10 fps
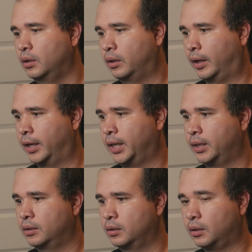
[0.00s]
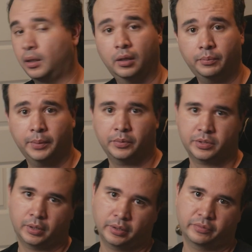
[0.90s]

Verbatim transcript: and a lot of people started